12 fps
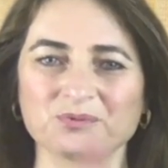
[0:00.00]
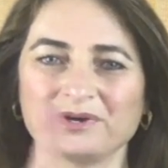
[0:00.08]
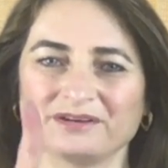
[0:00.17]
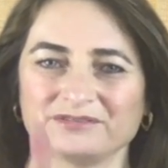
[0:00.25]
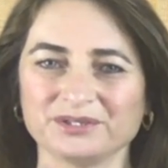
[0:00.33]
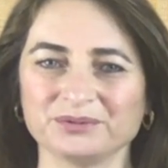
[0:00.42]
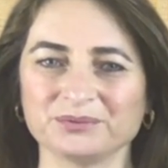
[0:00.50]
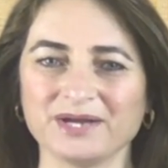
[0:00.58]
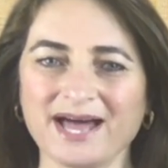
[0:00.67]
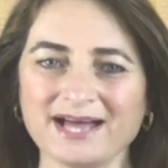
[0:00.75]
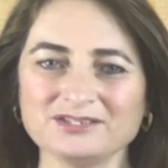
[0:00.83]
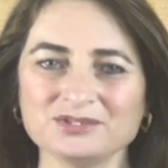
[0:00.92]
Whatever you
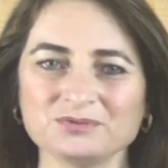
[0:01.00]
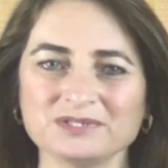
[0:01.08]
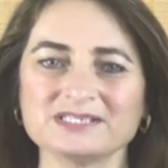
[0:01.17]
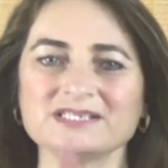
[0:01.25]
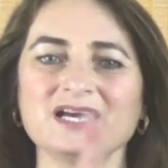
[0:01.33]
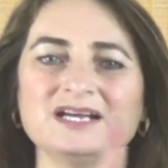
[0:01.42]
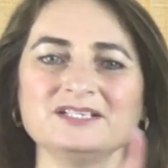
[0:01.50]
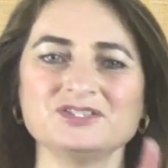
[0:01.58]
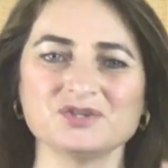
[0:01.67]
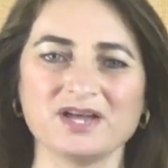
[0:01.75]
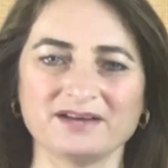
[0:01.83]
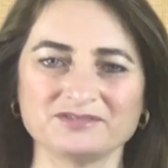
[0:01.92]
add to one side,
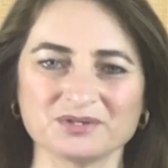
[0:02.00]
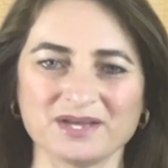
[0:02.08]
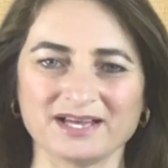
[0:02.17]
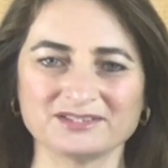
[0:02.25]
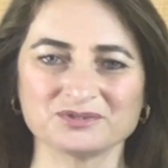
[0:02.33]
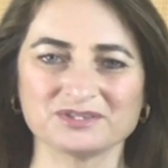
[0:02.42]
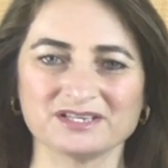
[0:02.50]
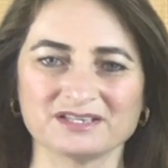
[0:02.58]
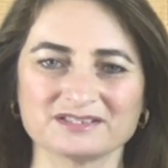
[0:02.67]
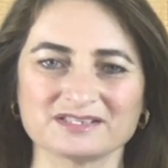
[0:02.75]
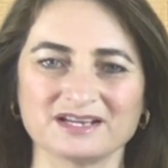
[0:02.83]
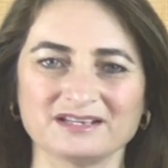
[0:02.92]
you have to add to the
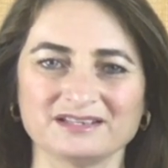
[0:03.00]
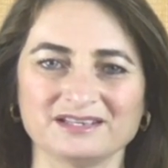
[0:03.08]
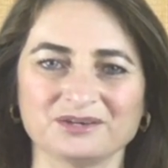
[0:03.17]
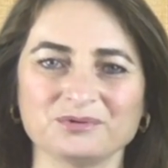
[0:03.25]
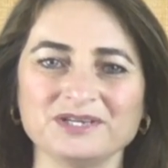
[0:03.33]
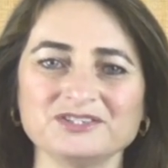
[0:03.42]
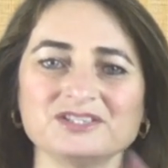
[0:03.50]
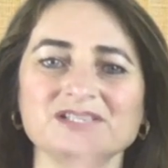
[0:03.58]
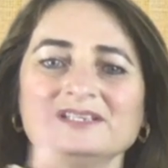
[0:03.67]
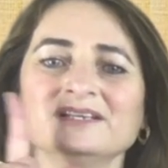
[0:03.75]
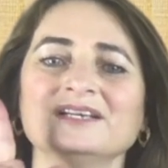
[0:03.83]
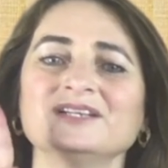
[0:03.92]
other side of the
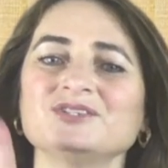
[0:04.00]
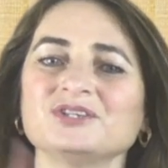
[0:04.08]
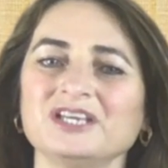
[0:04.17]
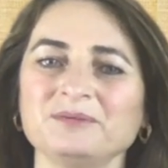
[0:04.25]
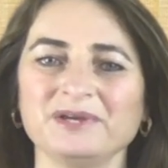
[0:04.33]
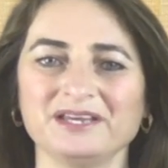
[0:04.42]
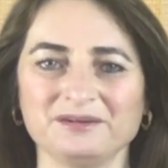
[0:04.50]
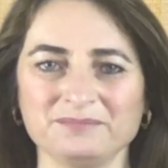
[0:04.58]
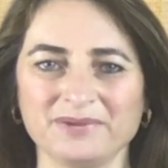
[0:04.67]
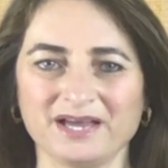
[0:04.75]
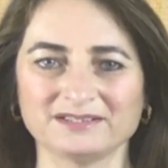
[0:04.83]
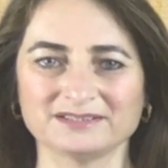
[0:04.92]
equation to keep it in
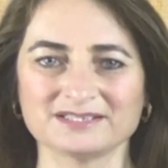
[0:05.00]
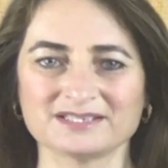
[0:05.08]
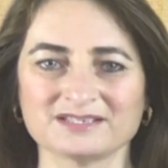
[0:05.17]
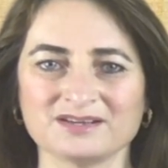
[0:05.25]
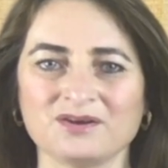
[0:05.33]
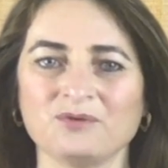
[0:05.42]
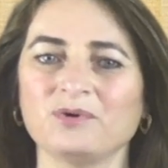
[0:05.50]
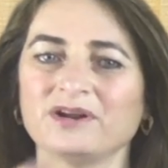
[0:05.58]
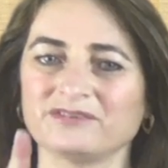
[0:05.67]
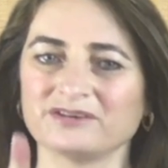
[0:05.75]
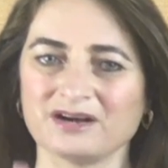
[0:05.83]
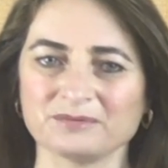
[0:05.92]
balance.
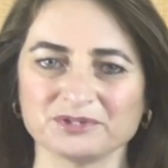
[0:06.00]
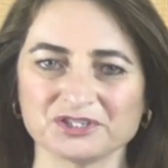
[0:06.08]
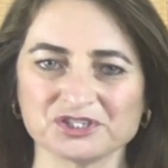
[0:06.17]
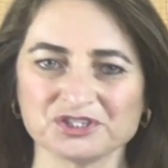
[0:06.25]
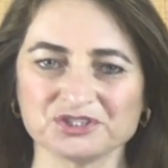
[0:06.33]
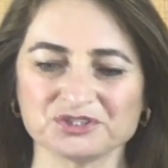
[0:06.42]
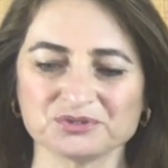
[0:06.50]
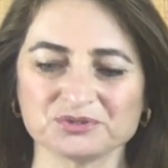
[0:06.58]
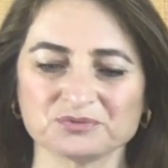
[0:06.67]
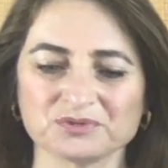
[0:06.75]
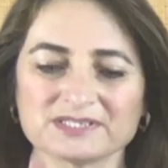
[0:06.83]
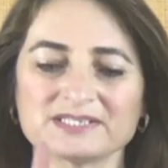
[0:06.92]
Whatever operation you do
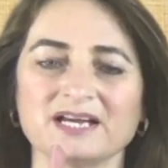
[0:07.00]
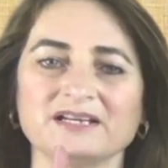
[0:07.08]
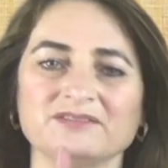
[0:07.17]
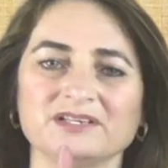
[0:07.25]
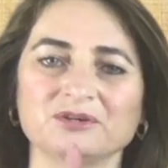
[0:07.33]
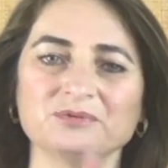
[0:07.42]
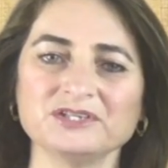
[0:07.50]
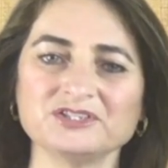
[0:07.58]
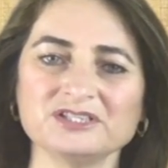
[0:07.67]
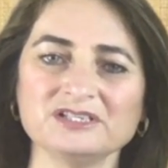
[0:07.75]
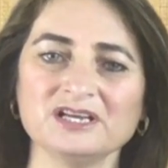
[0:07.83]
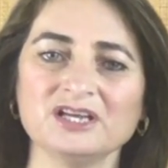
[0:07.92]
to one side of the
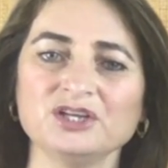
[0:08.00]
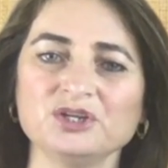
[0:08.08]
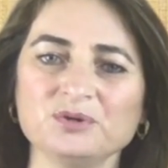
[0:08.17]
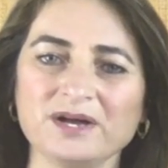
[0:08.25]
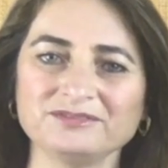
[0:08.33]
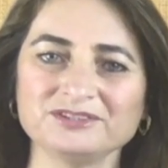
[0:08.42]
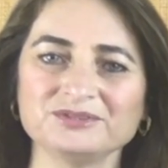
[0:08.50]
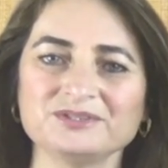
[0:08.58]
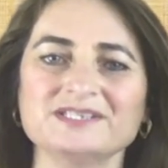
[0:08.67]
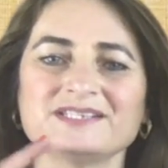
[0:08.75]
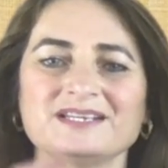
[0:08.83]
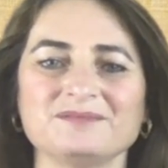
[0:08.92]
equation, you have to do
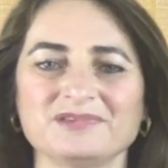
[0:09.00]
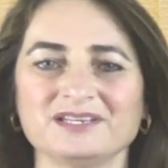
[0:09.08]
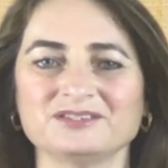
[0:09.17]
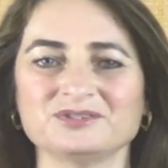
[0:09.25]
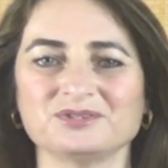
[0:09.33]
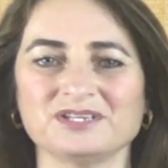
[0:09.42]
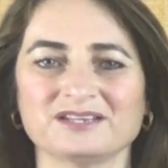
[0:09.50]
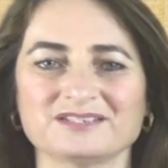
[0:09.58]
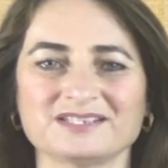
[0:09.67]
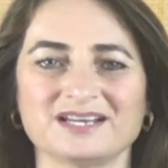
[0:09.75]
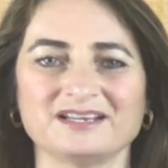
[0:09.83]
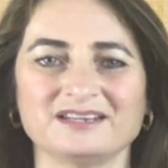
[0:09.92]
the same thing to the other
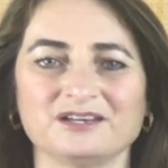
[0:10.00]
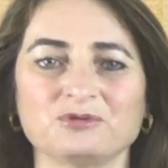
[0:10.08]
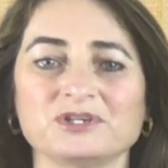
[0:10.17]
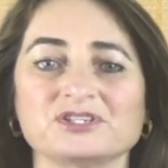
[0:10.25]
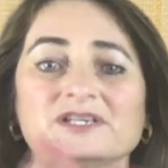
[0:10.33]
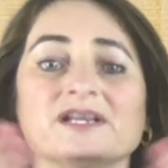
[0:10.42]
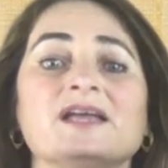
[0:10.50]
side of the equation.